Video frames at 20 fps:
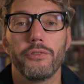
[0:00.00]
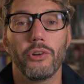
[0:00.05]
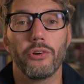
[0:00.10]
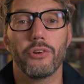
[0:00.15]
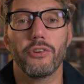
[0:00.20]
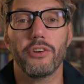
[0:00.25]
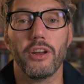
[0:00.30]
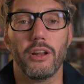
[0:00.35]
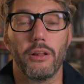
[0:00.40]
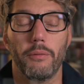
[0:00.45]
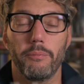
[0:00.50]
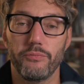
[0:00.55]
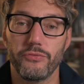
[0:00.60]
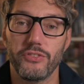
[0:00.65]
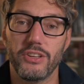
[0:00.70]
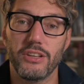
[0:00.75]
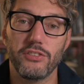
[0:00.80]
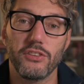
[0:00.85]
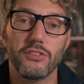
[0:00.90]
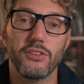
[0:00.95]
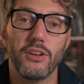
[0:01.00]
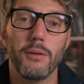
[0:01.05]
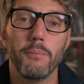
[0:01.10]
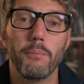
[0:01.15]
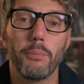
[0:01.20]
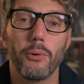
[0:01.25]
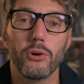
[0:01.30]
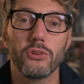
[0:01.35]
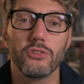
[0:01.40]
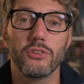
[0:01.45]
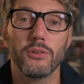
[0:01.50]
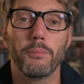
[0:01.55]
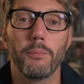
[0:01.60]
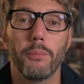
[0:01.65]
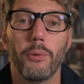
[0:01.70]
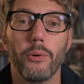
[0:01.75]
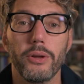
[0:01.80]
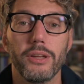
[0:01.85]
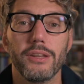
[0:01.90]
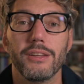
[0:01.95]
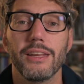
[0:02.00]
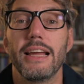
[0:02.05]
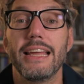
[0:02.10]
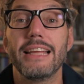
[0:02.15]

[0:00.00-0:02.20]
your reel. This is an important point.